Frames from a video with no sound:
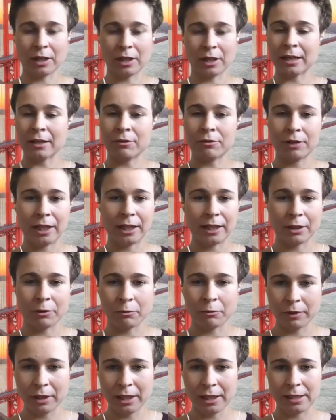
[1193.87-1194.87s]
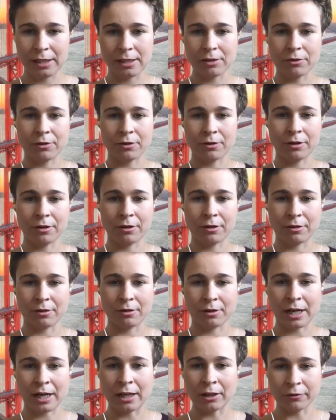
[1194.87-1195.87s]
create a quiz
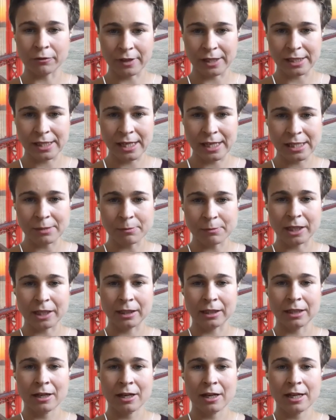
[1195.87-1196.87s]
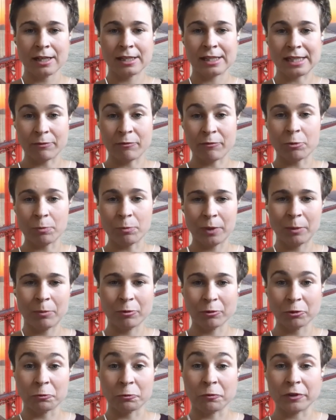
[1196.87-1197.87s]
or kind of assessment for
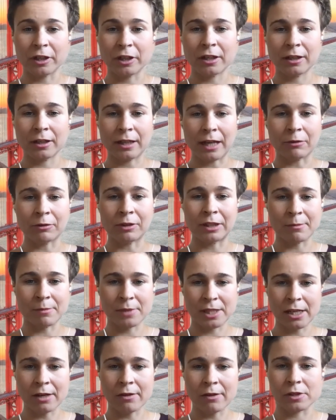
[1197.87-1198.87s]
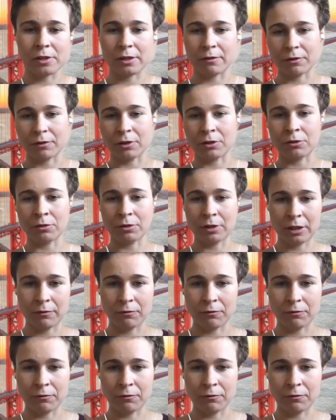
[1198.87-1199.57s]
people to figure it out themselves if you just